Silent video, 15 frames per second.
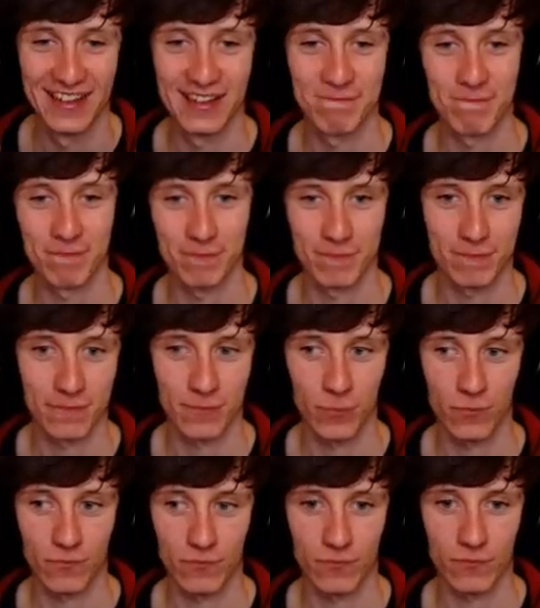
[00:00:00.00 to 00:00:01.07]

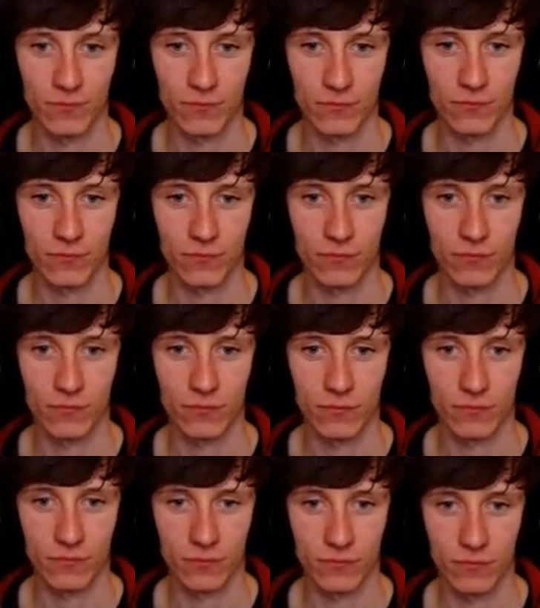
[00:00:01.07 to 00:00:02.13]

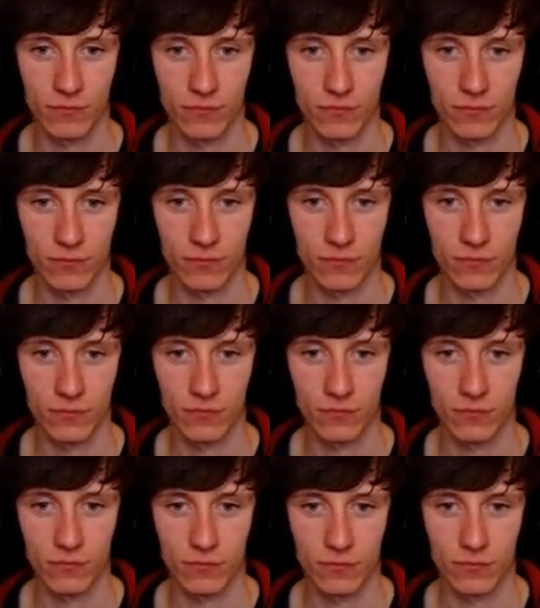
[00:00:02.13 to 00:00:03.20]

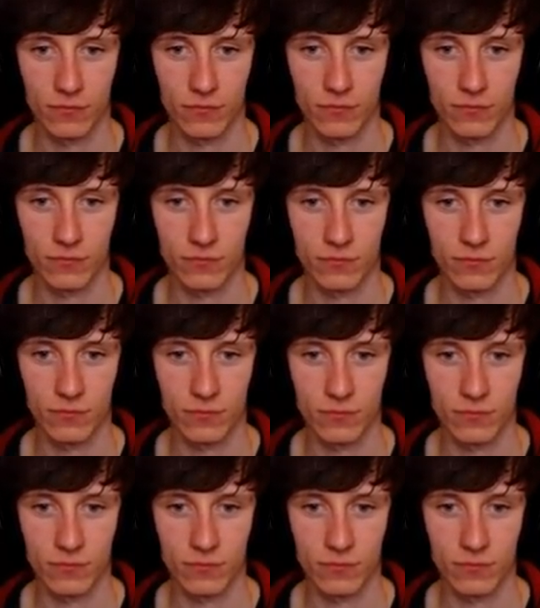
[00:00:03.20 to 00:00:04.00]
Nothing is said.